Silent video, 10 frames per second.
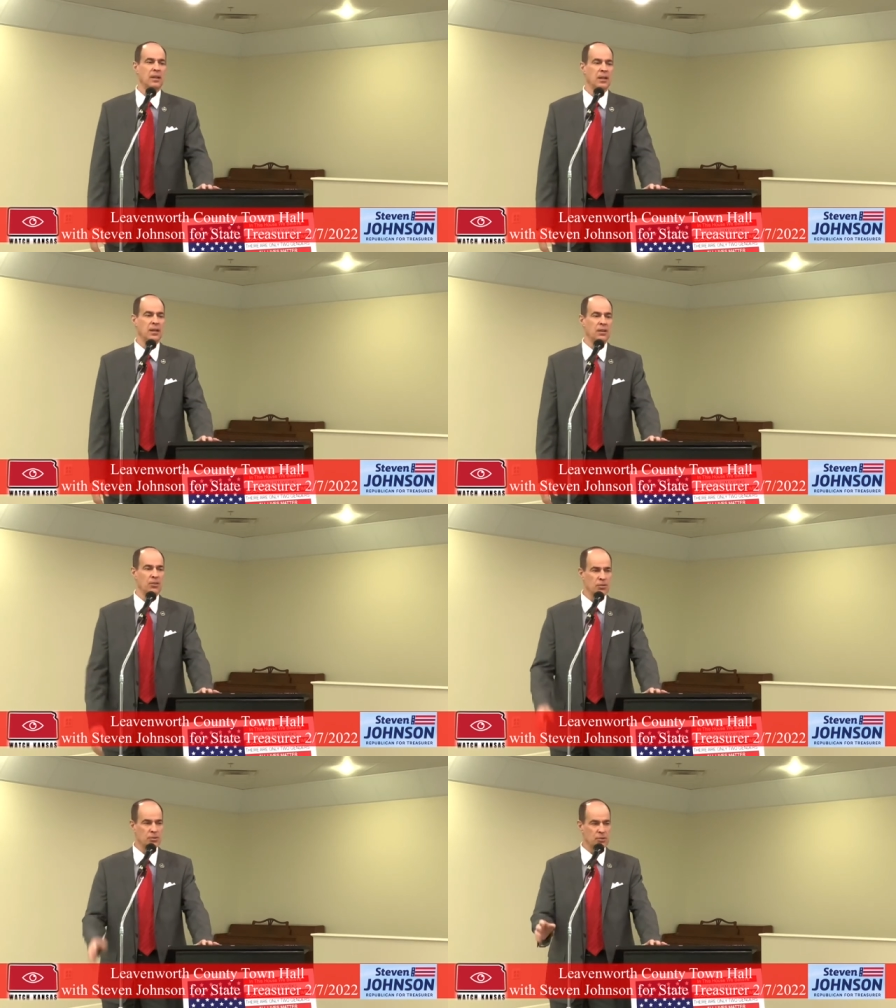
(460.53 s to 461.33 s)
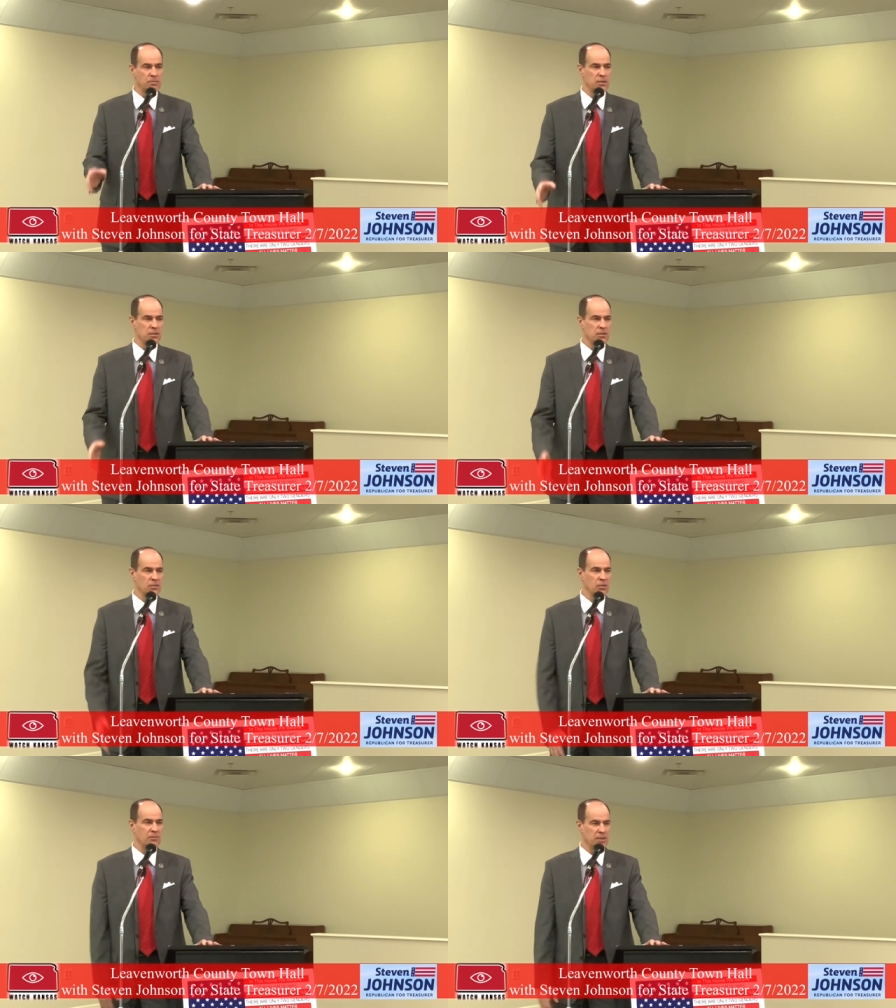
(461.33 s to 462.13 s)
Uh, those two pieces
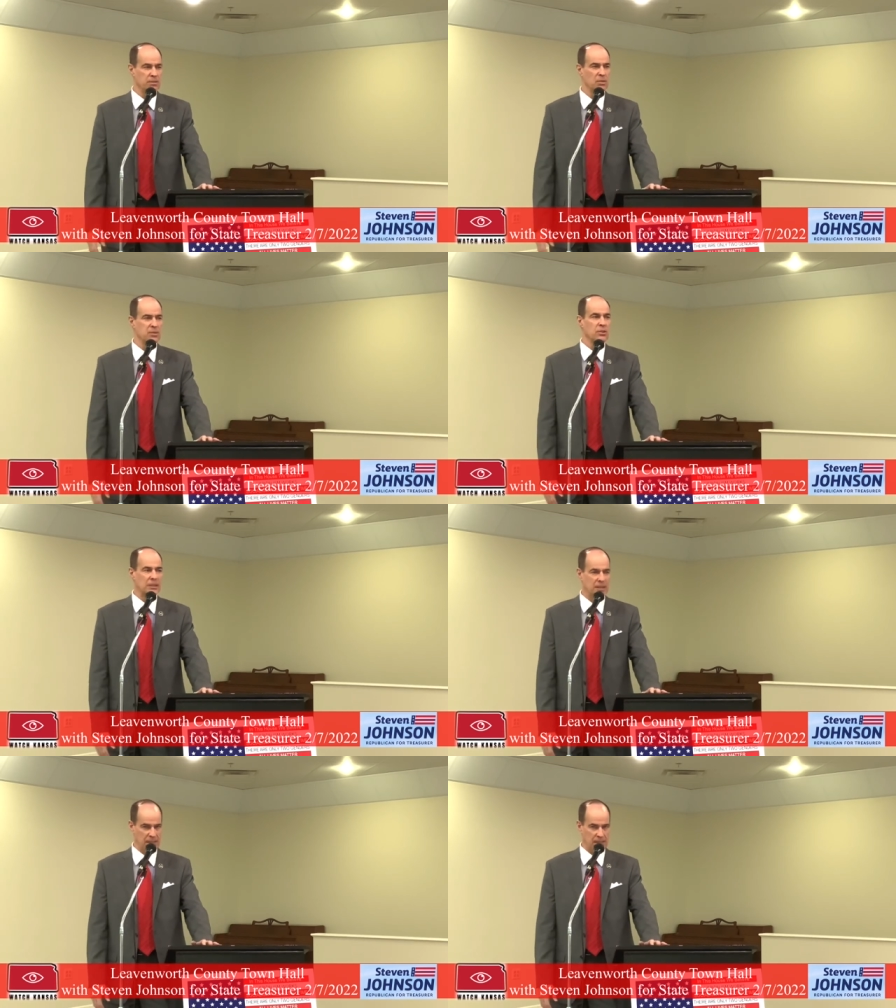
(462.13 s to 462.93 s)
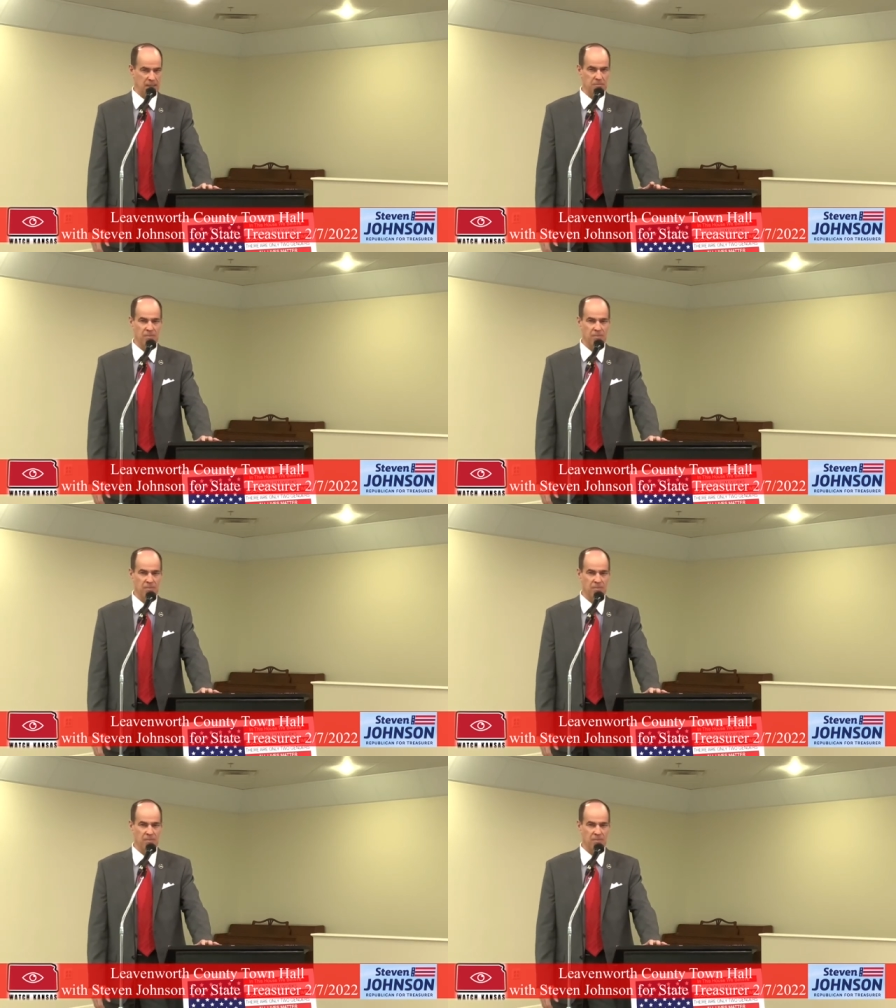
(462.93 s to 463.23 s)
of investments are key.